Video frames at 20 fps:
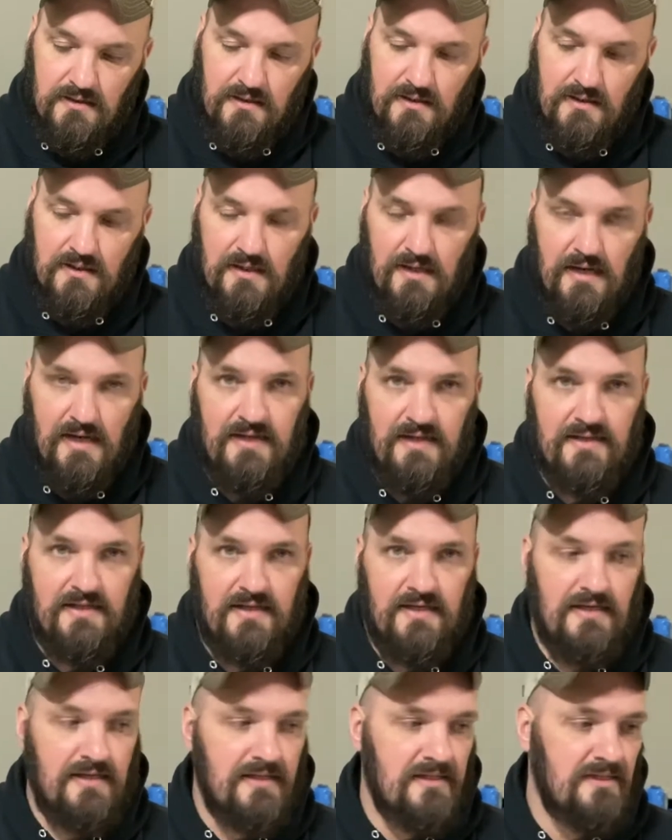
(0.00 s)
I
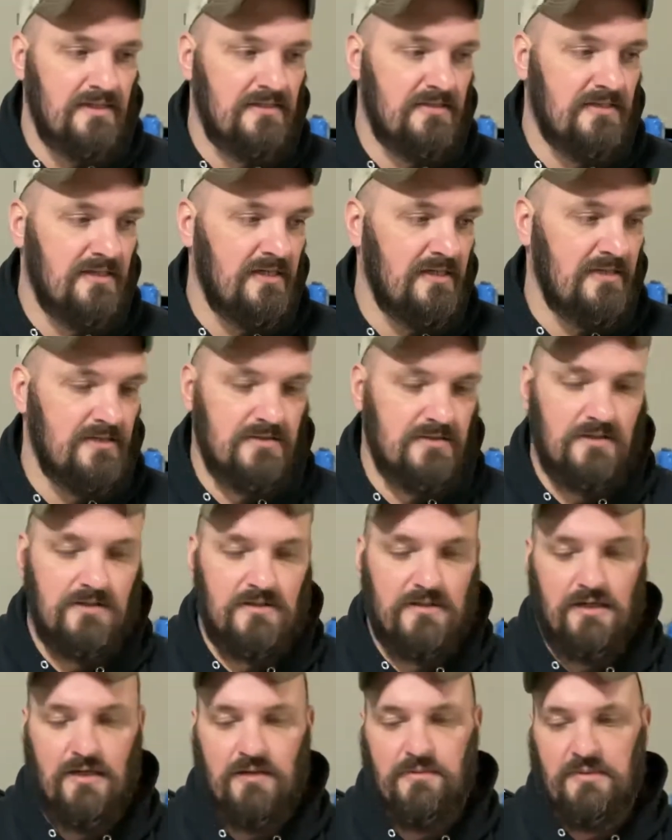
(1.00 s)
think these things are
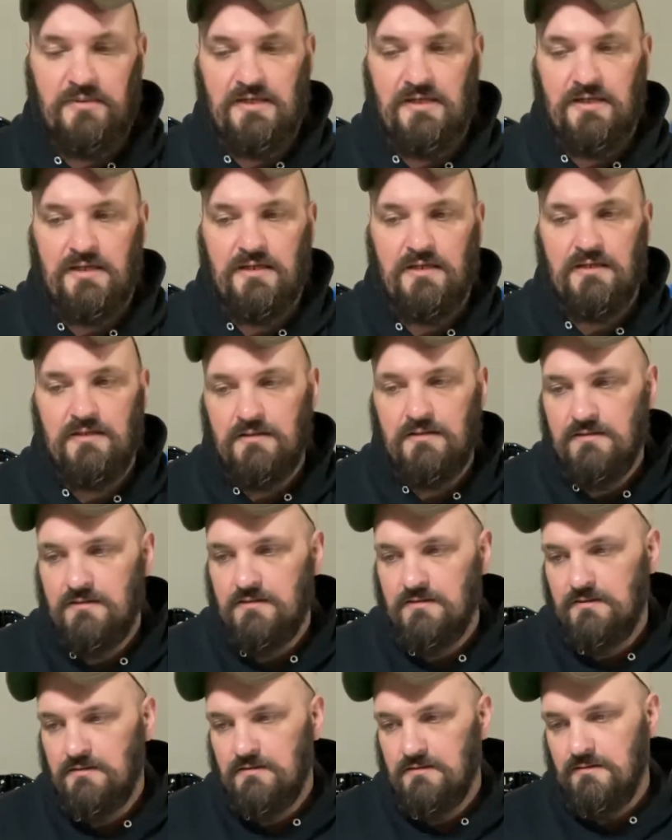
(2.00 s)
gonna be
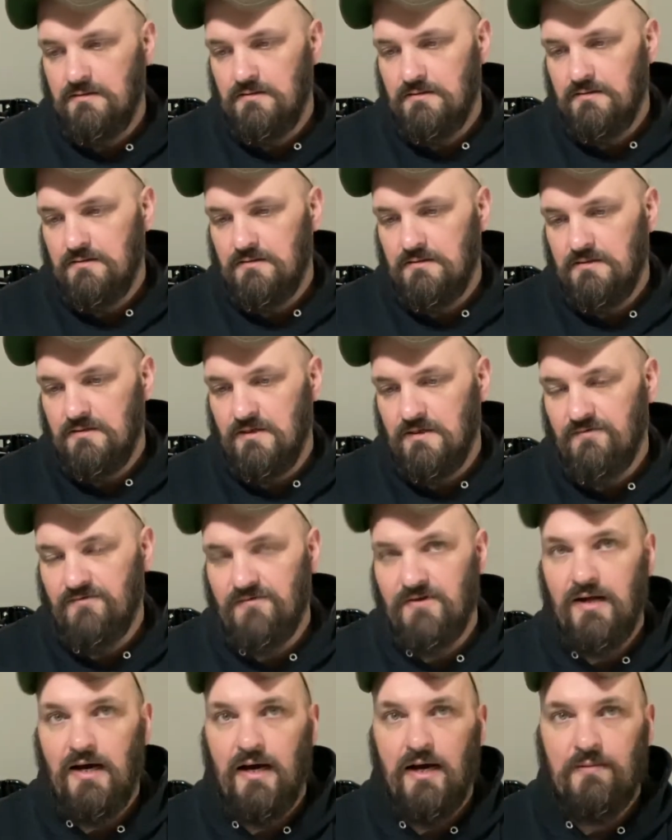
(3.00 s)
a
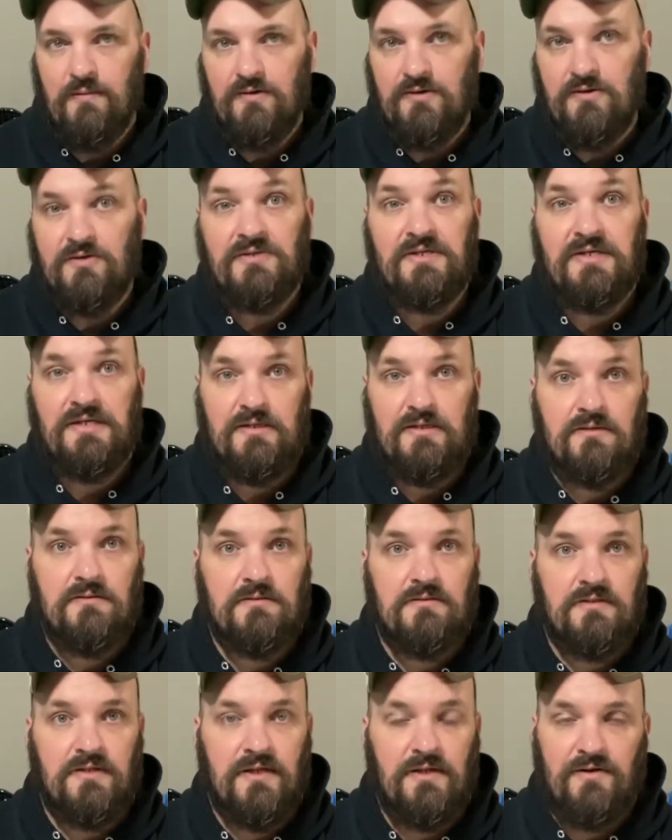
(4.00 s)
phenomenal deal,
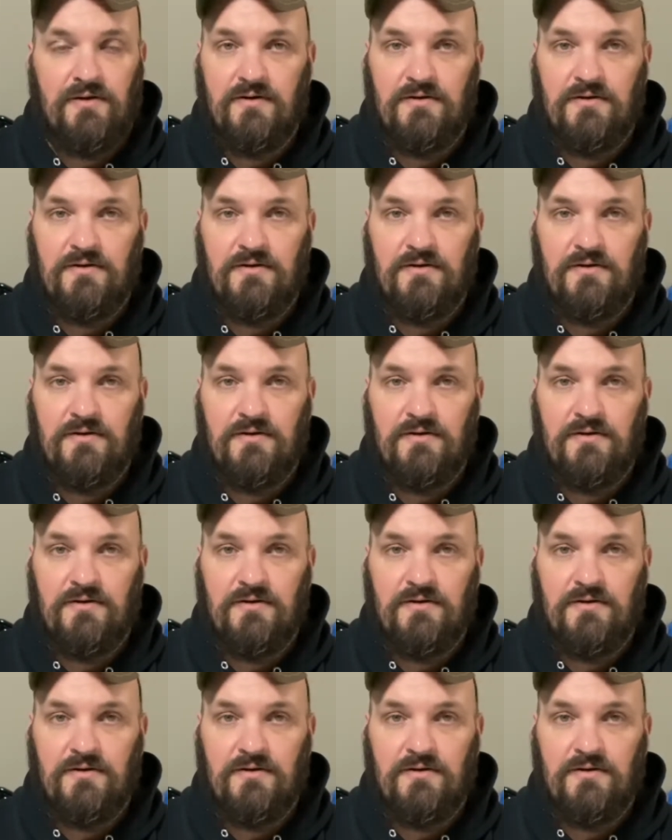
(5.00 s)
and they're